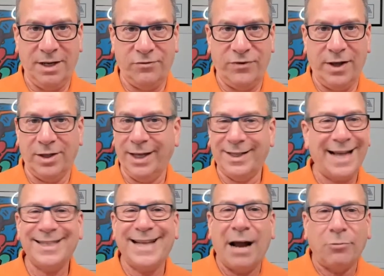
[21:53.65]
It felt like
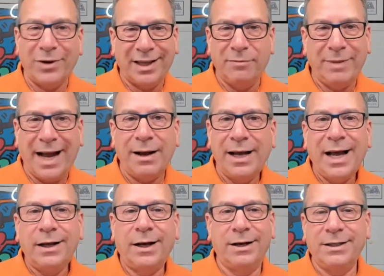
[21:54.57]
that's not really me.
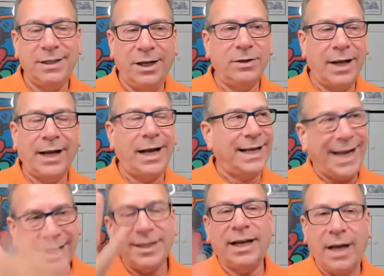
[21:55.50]
I
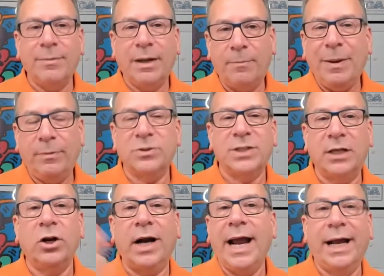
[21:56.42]
can't tell you how many people said
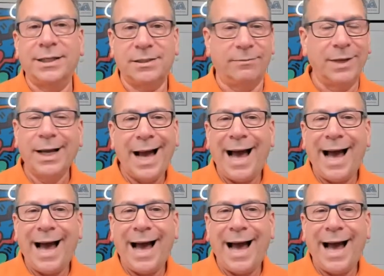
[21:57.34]
you're handsome.